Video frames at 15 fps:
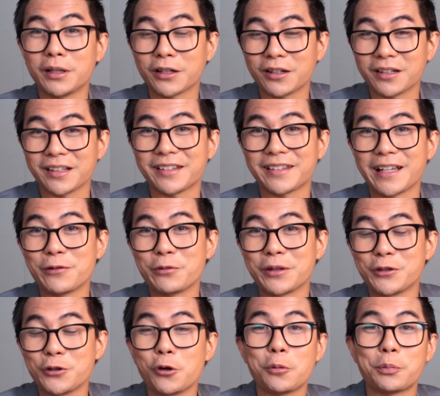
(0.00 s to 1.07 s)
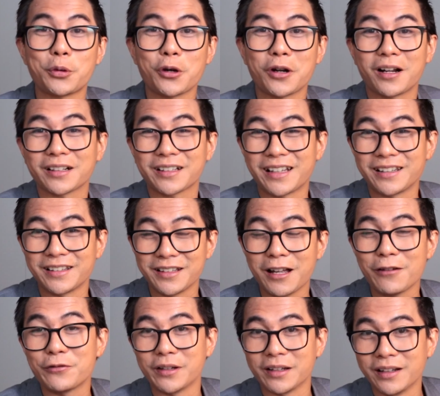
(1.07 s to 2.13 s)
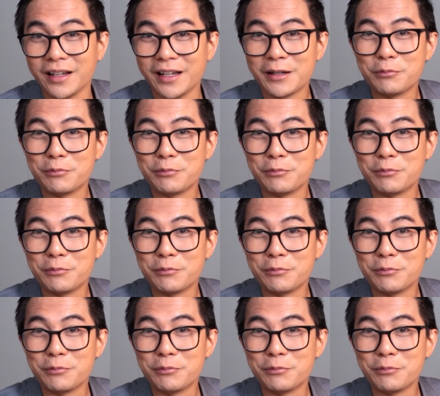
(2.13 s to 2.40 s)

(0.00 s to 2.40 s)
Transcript: are going to stay with your product and love it,